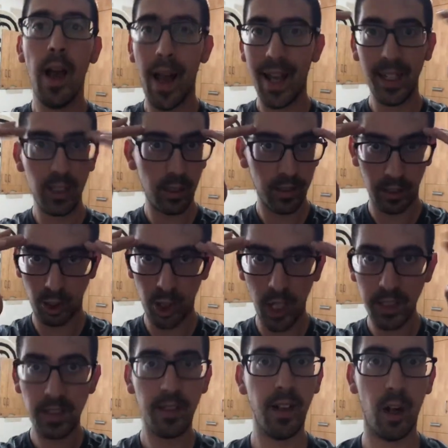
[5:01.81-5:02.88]
it's
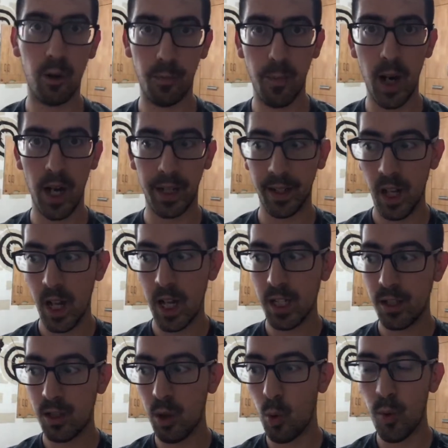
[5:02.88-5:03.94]
just in our mind.
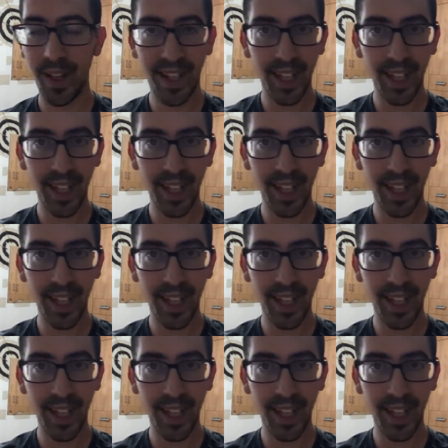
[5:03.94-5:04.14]
So we're